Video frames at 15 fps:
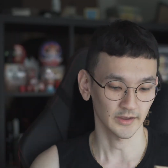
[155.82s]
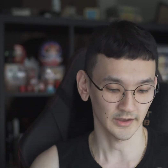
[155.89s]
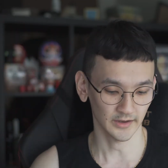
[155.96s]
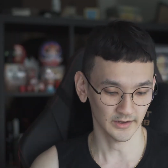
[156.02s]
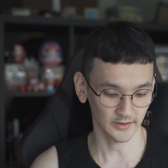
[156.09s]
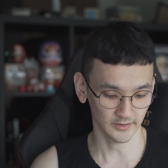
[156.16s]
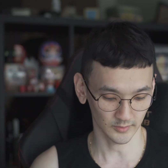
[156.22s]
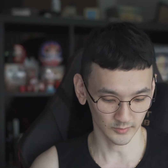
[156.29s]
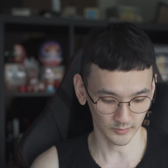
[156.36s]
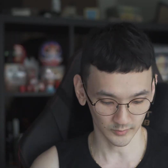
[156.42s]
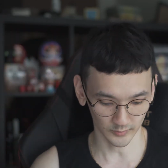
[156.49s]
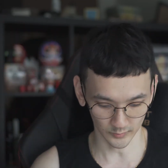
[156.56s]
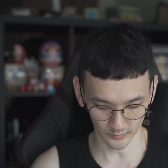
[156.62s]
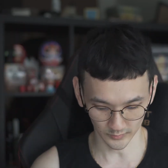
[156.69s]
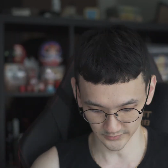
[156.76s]

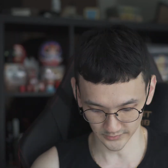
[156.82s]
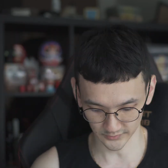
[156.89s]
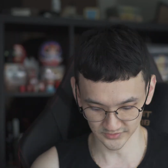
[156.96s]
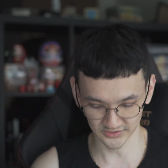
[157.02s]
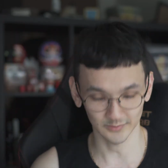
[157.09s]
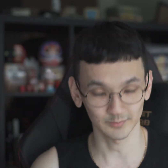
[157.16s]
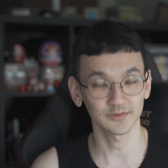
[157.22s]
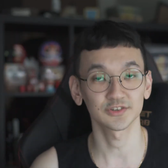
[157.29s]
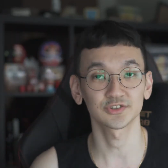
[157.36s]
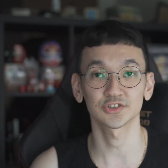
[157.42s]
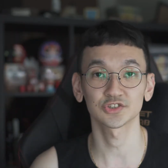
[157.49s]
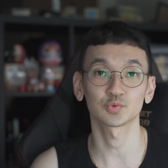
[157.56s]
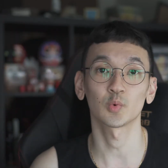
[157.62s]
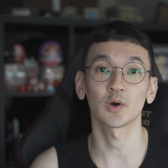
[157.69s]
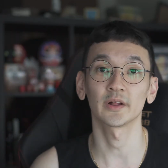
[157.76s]
And you simply
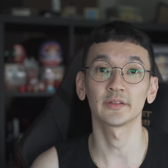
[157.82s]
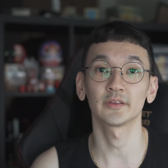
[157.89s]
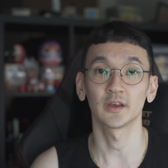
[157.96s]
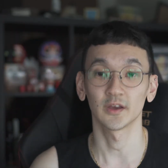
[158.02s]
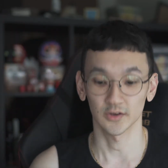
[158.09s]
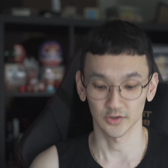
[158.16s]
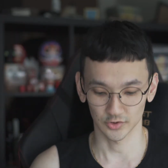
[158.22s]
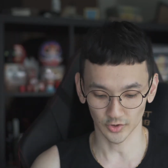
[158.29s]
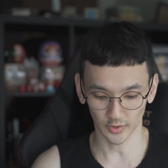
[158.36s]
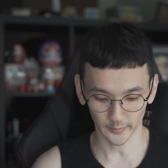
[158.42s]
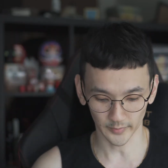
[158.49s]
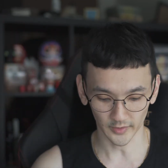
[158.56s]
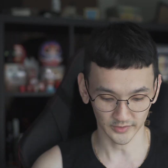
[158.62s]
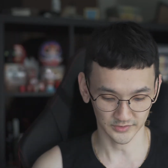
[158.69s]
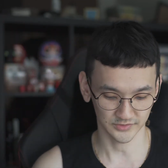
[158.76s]
just want your
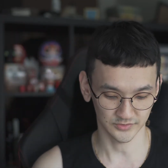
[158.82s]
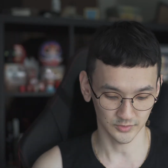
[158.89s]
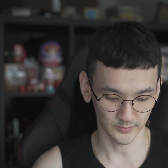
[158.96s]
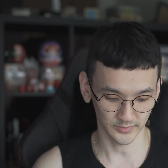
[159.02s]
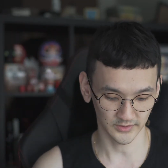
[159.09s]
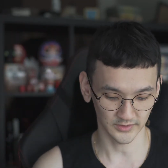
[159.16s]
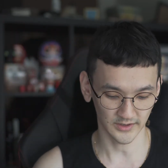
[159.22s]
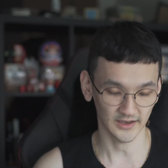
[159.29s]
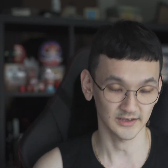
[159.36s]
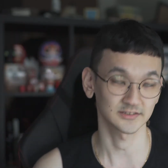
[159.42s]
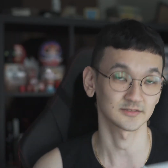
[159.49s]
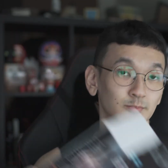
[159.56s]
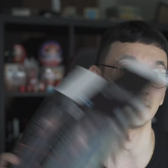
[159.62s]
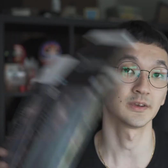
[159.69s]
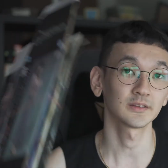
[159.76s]
box to be
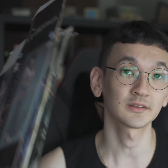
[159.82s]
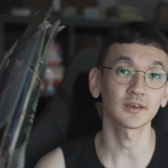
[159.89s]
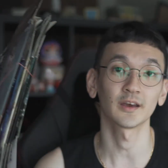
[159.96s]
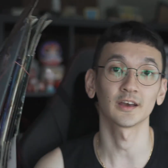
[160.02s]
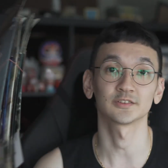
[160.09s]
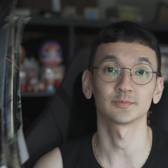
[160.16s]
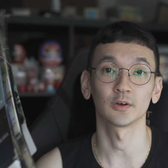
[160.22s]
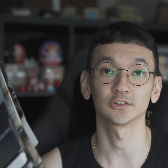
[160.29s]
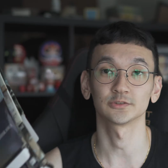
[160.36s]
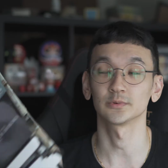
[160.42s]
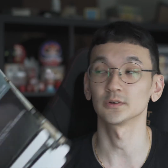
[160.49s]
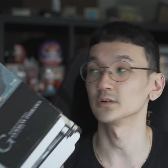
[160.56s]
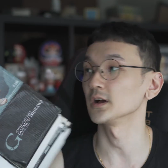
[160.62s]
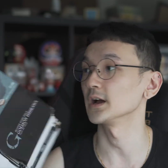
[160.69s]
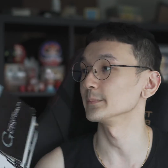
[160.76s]
as mint as
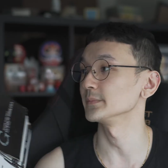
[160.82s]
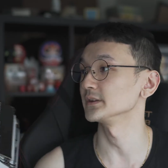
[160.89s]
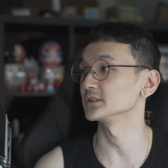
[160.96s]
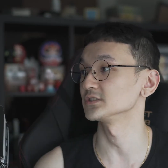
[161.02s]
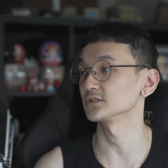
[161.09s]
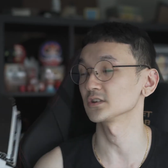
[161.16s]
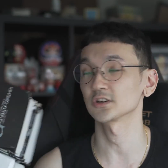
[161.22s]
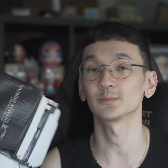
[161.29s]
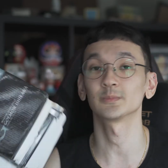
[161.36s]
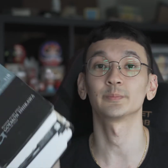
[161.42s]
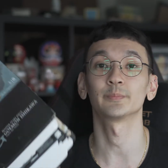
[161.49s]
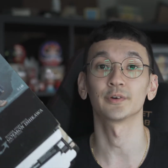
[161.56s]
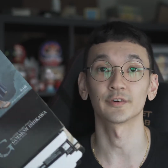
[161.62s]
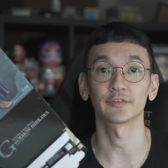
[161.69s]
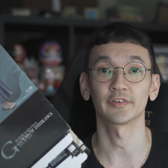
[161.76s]
possible. I mean, it's not going to
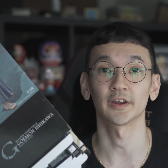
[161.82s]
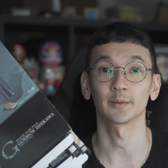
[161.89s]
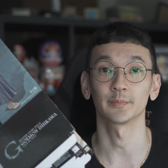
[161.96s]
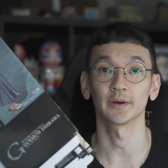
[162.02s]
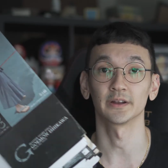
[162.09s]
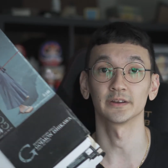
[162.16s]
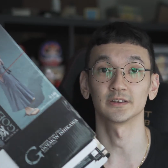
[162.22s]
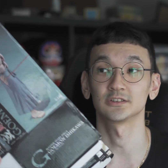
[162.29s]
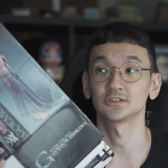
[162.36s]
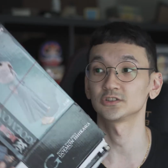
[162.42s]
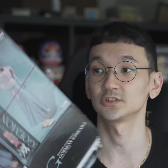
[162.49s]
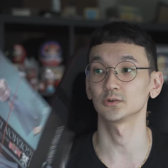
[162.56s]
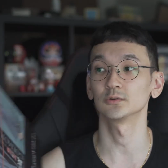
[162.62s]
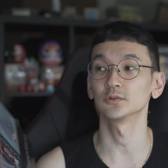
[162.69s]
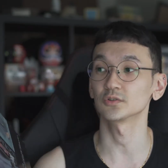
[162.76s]
be perfect, but it
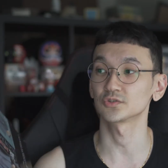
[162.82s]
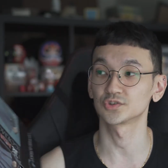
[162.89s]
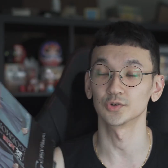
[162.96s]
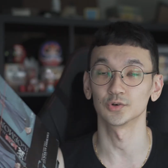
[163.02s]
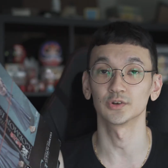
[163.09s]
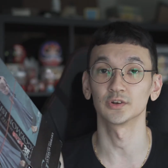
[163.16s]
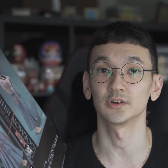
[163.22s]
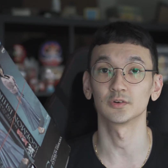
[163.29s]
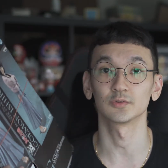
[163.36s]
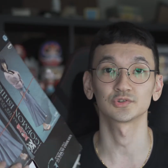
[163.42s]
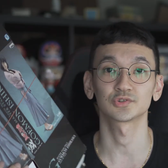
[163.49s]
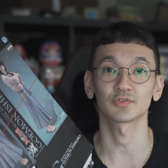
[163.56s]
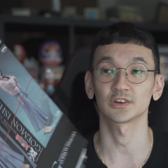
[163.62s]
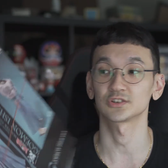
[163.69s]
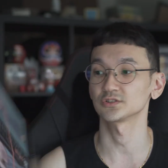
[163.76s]
still looks good, no
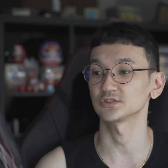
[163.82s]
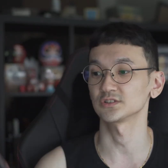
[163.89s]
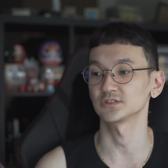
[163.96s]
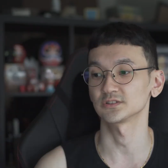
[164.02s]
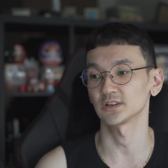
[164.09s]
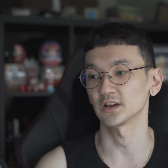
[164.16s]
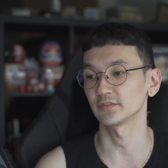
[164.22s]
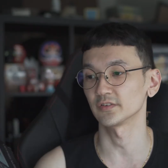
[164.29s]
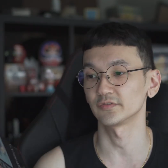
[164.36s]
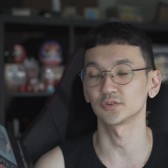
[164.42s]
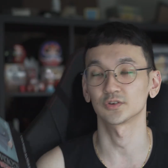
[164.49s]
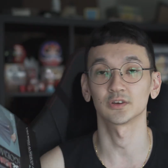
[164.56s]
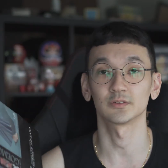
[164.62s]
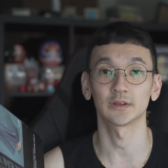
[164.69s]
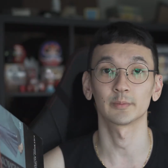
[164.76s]
scratches and stuff if you
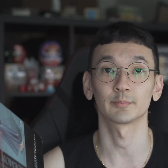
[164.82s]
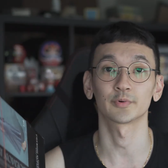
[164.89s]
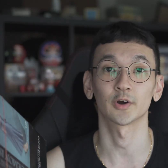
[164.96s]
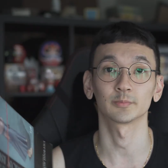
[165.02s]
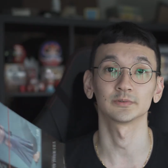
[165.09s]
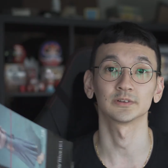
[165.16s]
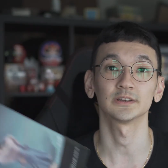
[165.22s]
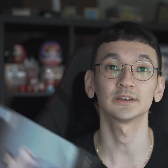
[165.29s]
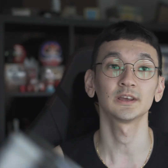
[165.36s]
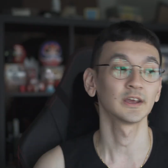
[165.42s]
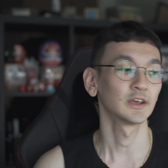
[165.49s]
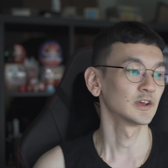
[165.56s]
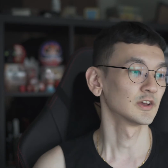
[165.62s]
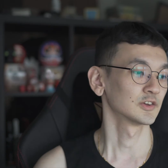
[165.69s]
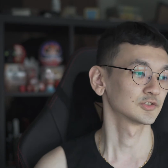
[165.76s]
keep them properly.
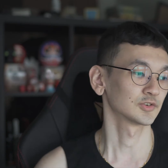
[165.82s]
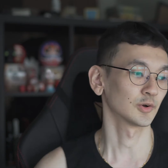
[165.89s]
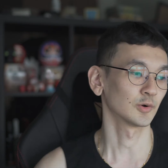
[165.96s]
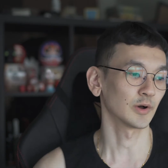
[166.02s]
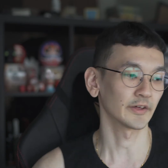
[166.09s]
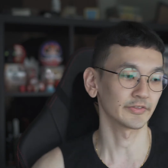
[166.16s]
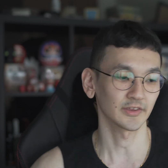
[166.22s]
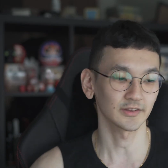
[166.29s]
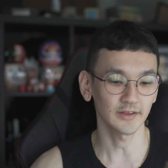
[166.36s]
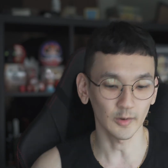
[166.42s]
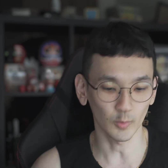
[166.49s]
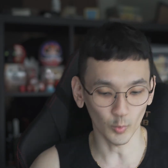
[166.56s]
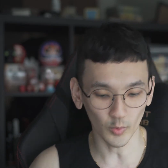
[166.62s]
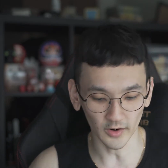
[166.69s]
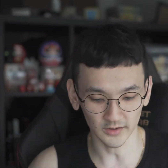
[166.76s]
So I think
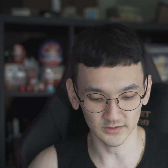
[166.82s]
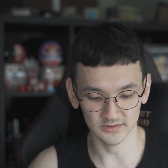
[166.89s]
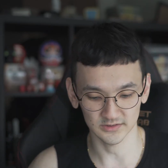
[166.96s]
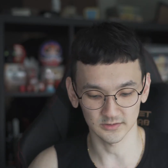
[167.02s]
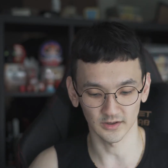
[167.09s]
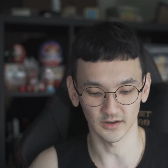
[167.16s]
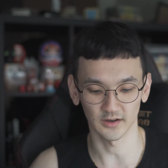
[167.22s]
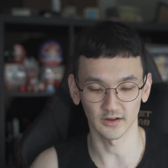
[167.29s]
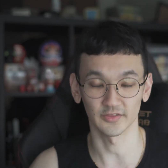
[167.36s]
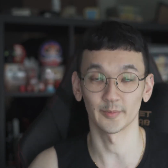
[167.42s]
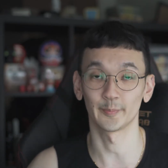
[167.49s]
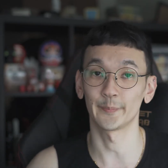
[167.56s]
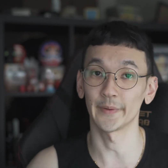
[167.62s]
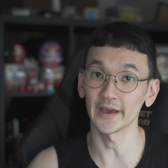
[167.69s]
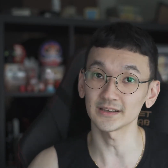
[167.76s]
that works uh, the
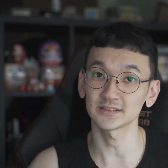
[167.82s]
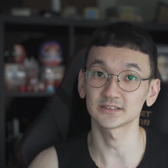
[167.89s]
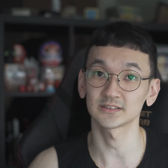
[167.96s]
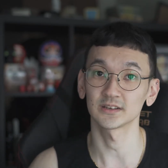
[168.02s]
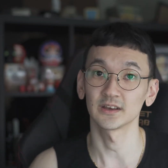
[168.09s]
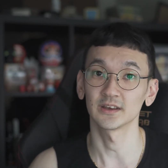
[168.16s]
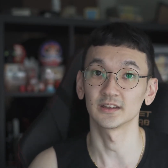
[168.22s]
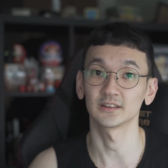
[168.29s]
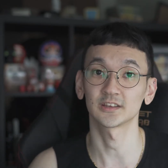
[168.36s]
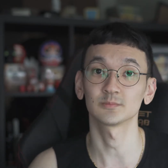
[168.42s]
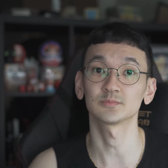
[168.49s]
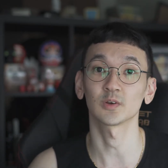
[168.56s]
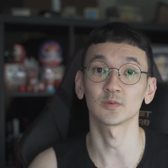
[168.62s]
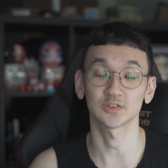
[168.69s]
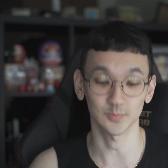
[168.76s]
best in
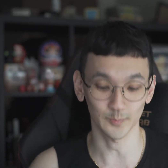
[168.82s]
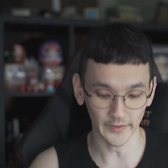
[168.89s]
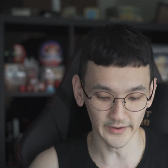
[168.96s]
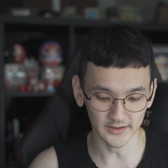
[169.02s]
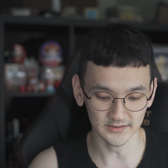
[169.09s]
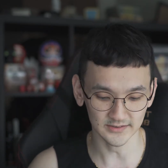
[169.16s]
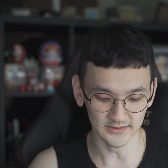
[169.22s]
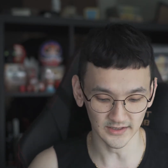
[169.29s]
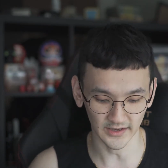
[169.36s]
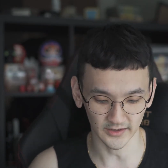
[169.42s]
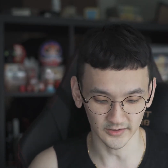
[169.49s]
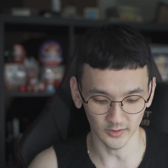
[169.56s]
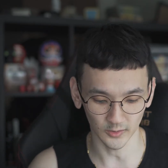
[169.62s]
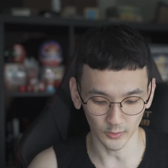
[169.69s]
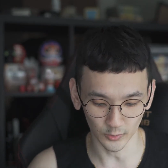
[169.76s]
terms of space
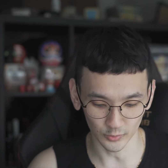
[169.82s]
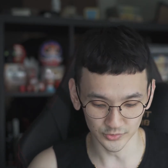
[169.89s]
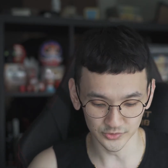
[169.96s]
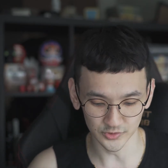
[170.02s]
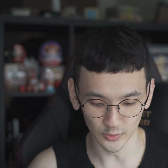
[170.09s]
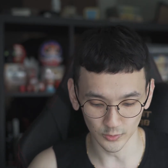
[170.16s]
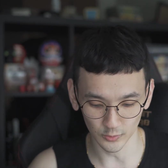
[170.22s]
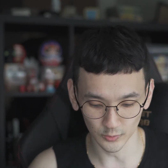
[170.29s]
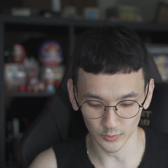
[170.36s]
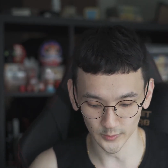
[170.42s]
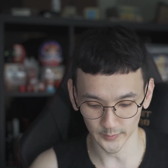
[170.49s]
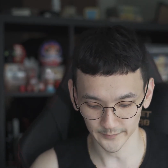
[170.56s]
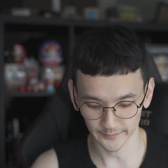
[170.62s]
and also